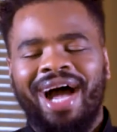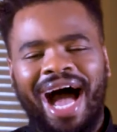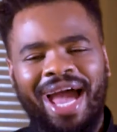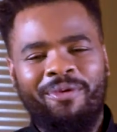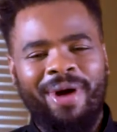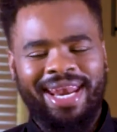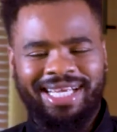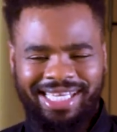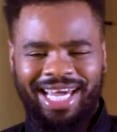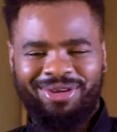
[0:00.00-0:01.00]
I wanna
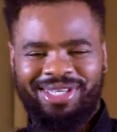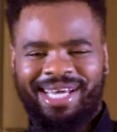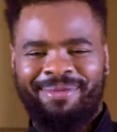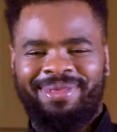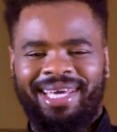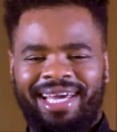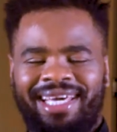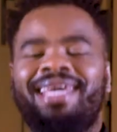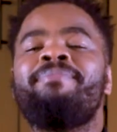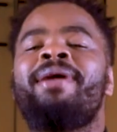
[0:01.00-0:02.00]
tell you something.
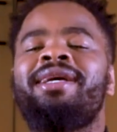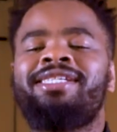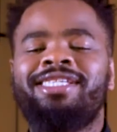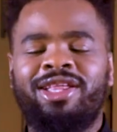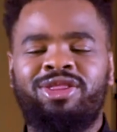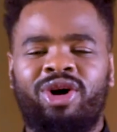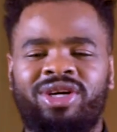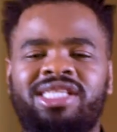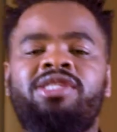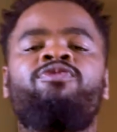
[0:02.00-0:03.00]
In Munchies and
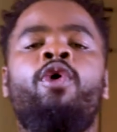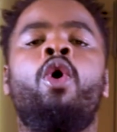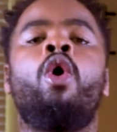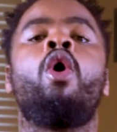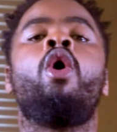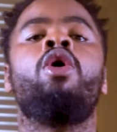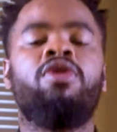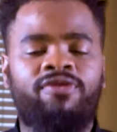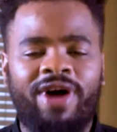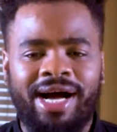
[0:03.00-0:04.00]
Thoughts, it's for all
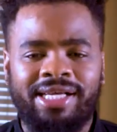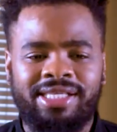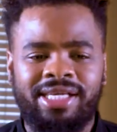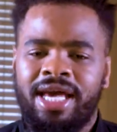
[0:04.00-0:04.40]
of us.